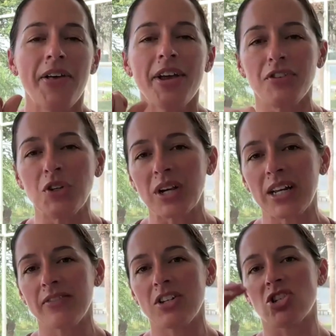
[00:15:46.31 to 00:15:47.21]
If you can
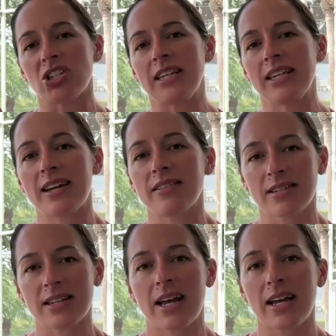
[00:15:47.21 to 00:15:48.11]
even just get
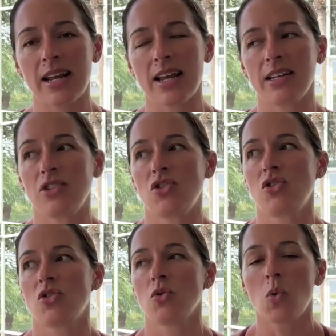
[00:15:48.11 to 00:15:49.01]
outside and
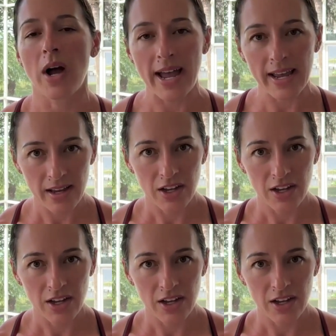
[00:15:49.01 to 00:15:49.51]
sweat,